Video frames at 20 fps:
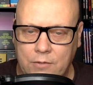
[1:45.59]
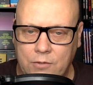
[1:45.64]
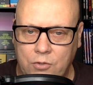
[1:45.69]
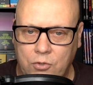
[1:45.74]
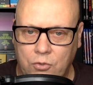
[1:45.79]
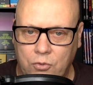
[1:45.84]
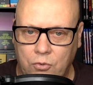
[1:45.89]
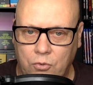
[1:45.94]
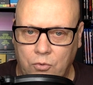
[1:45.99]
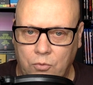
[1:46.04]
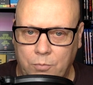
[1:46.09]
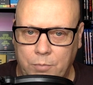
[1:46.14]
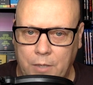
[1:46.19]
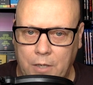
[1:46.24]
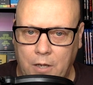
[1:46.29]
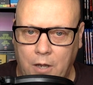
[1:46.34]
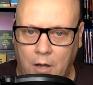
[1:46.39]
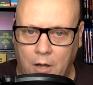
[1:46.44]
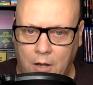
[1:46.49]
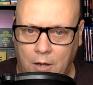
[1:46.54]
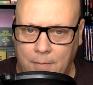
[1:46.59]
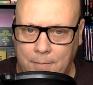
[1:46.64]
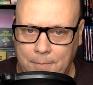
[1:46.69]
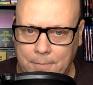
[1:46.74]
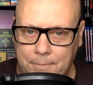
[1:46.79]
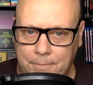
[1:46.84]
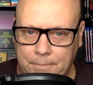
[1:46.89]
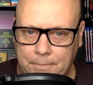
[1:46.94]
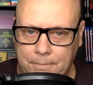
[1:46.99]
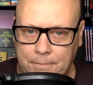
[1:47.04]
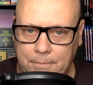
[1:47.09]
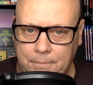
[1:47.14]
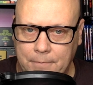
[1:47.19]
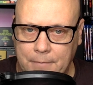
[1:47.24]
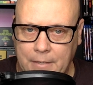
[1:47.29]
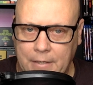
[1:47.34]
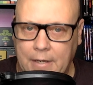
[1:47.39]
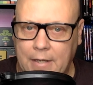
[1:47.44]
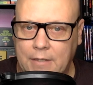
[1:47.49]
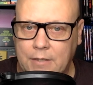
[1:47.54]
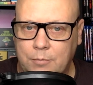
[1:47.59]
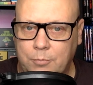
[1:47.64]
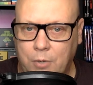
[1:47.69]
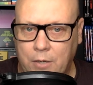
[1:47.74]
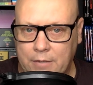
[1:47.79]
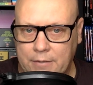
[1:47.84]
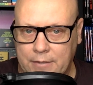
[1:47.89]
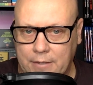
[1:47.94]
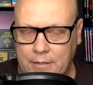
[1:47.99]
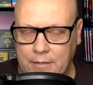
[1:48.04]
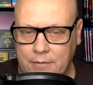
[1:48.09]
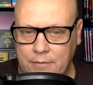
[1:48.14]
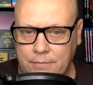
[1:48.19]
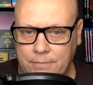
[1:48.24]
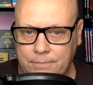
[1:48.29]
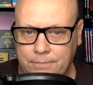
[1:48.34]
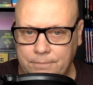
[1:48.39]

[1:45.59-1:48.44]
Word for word: to become the next president.